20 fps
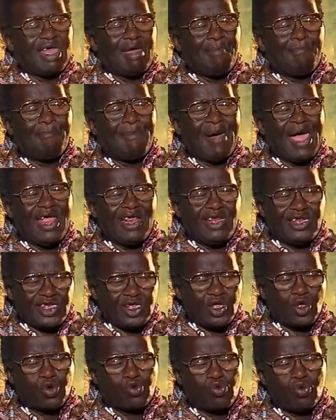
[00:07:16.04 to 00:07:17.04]

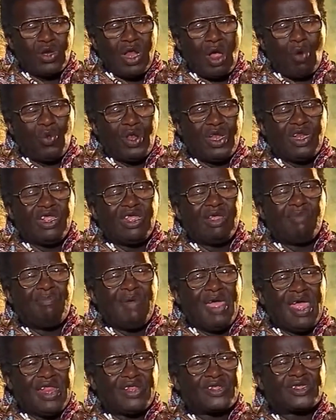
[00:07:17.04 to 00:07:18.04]
mighty ruler will
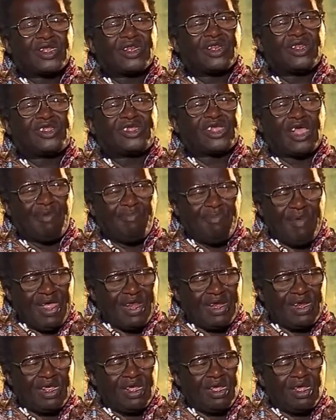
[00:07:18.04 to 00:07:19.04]
emerge in Germany.
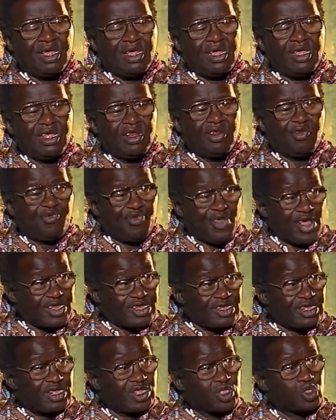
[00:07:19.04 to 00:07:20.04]
In fact,
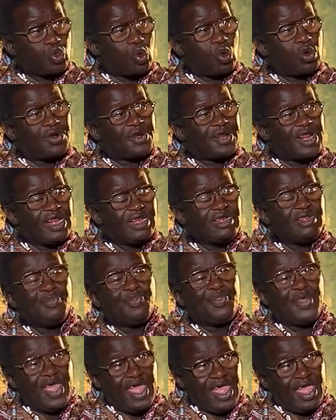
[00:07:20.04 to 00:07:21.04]
he is already
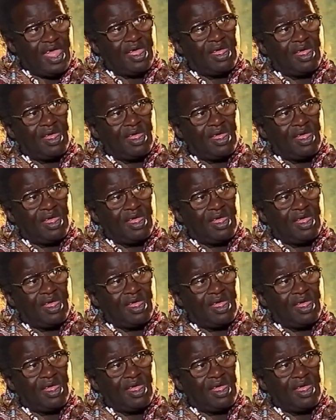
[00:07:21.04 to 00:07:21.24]
there.